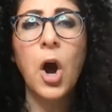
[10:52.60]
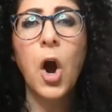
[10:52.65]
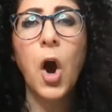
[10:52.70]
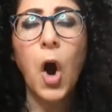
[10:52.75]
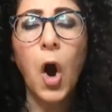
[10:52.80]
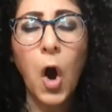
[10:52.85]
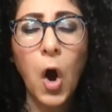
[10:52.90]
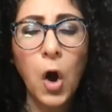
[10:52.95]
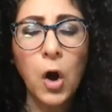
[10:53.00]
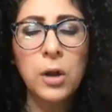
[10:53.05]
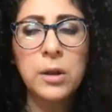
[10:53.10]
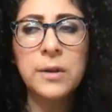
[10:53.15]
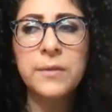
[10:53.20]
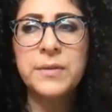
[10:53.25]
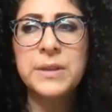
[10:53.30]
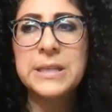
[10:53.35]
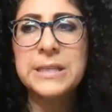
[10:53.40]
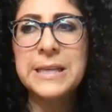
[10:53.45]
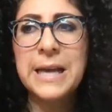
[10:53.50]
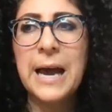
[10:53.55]
all of
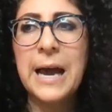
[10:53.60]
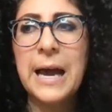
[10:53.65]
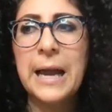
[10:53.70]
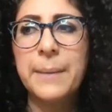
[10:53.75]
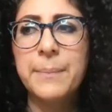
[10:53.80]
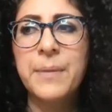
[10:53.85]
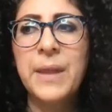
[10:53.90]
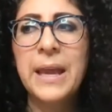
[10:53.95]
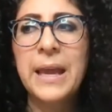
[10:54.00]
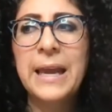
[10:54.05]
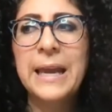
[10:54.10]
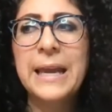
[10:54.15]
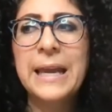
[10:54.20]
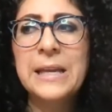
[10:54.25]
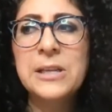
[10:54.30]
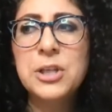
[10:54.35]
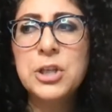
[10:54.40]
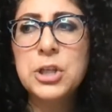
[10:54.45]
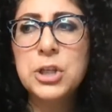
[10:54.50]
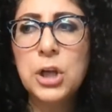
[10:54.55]
the time.
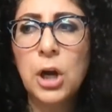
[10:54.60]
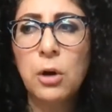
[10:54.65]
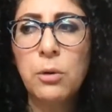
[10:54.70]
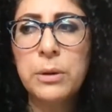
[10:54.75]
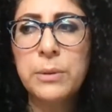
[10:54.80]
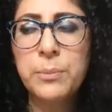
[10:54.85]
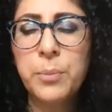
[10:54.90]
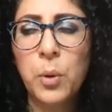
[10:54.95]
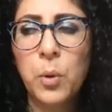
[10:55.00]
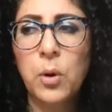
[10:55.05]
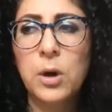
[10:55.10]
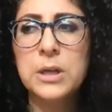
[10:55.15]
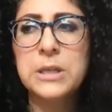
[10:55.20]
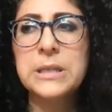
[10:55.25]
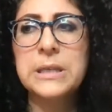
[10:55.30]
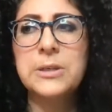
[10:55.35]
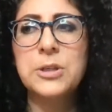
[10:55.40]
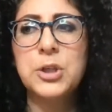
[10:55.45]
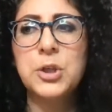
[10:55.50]
It's so important